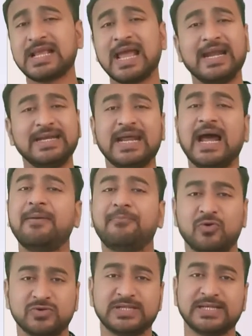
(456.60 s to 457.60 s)
entire
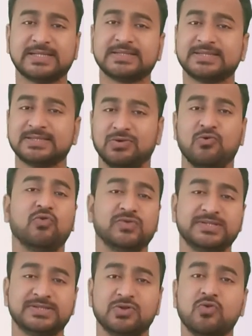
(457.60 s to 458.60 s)
project's
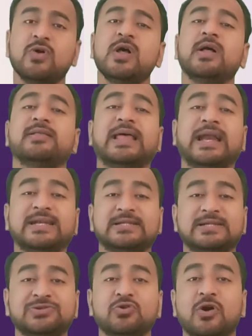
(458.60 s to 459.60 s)
goals. So
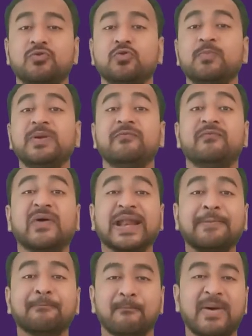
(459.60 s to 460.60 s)
that you have to be
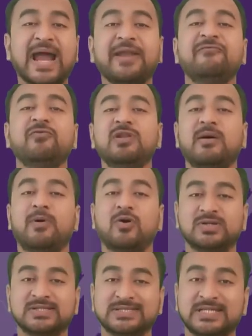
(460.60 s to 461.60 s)
very mindful
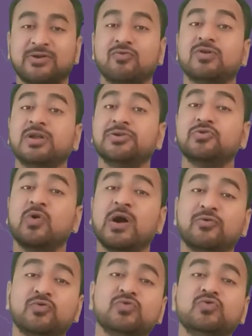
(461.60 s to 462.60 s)
about the stakeholder. You
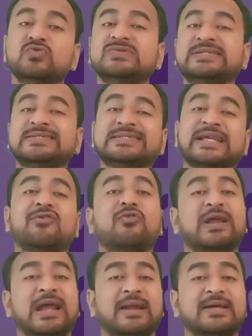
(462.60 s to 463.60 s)
have to do the
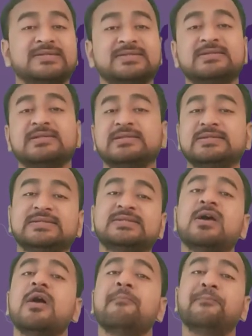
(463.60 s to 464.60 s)
stakeholder analysis
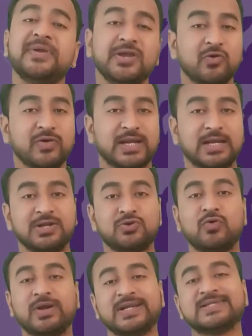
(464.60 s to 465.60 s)
periodically
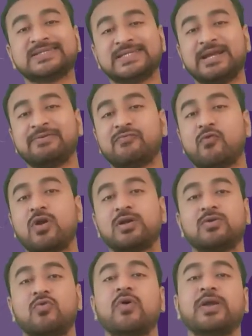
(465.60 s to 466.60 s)
to understand
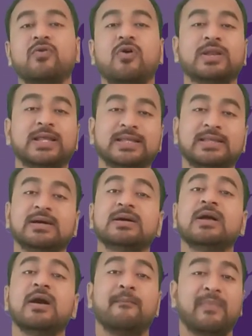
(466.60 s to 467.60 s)
what's going on in
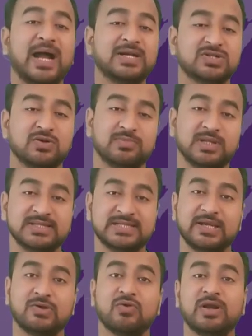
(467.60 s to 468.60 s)
the minds of the
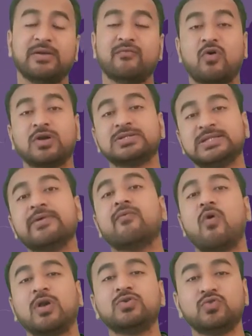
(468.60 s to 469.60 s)
stakeholder and what they
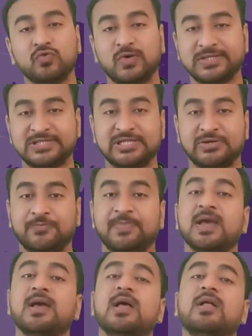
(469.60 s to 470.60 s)
want to
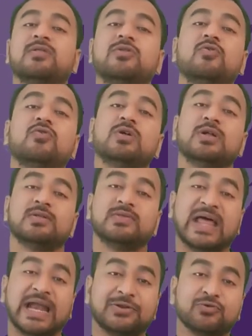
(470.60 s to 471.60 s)
achieve, so
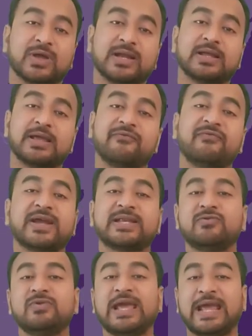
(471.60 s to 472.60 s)
that you can
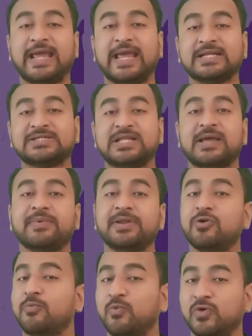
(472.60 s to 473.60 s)
effectively engage them
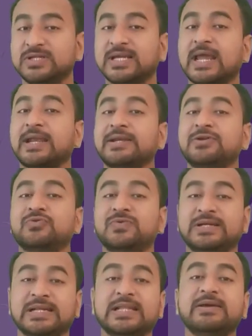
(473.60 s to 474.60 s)
in your project and
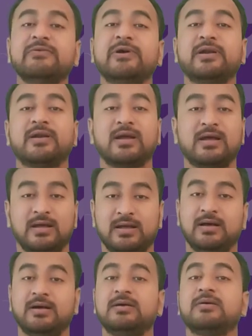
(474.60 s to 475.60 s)
you deliver
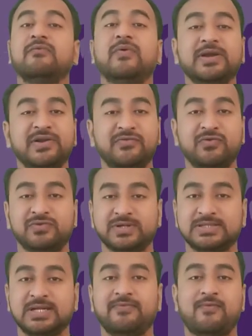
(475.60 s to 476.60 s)
a wonderful
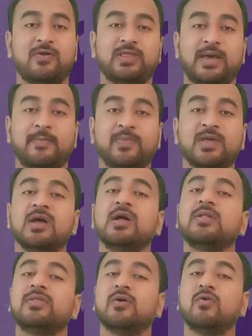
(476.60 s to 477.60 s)
result for them.
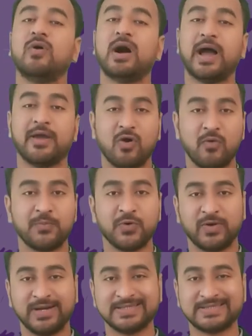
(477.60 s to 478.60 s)
So I hope
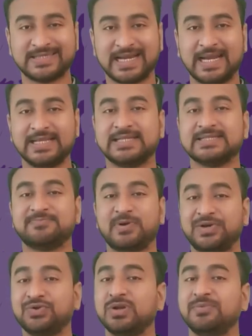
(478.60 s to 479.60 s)
you understand this
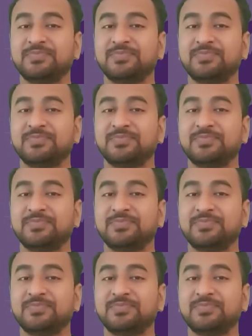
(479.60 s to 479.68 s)
particular